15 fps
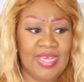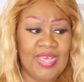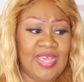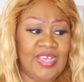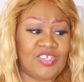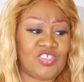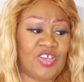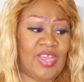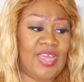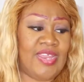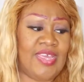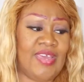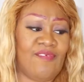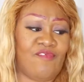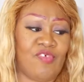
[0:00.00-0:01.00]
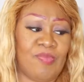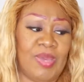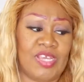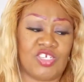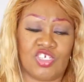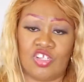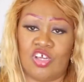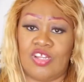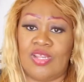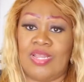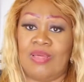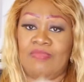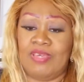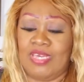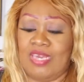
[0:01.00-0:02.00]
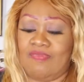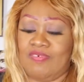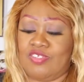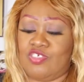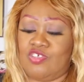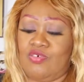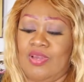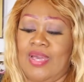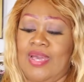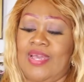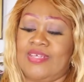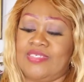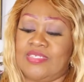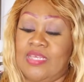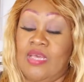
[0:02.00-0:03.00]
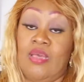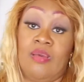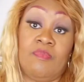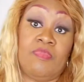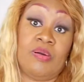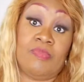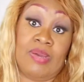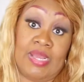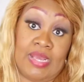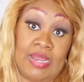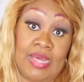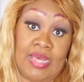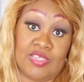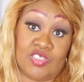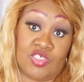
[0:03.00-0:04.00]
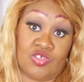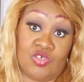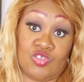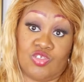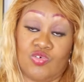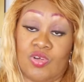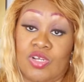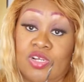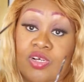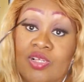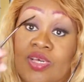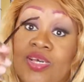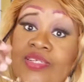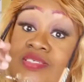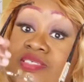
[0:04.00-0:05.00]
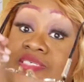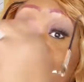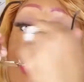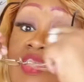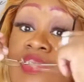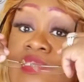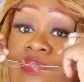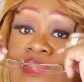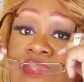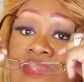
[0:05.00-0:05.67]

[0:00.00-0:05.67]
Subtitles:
Is there any information on it? Let me give it to you guys. Put my glasses on so a girl can see.